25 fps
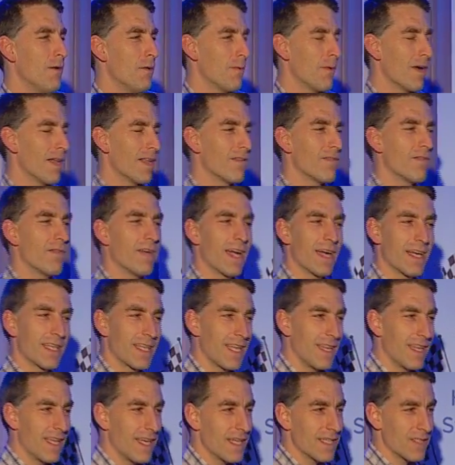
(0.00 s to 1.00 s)
Well, in fact,
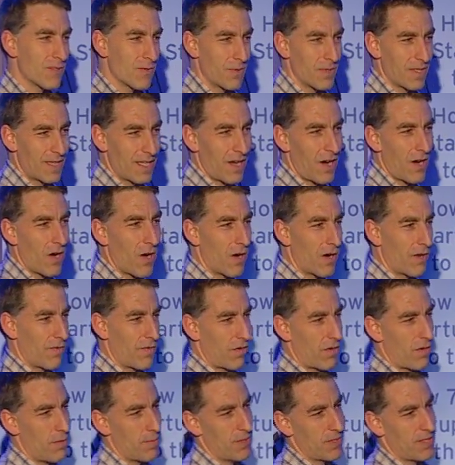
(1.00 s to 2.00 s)
I think it's really hard
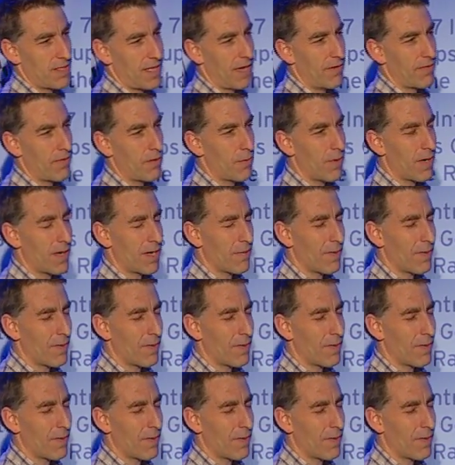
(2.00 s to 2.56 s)
for almost everyone,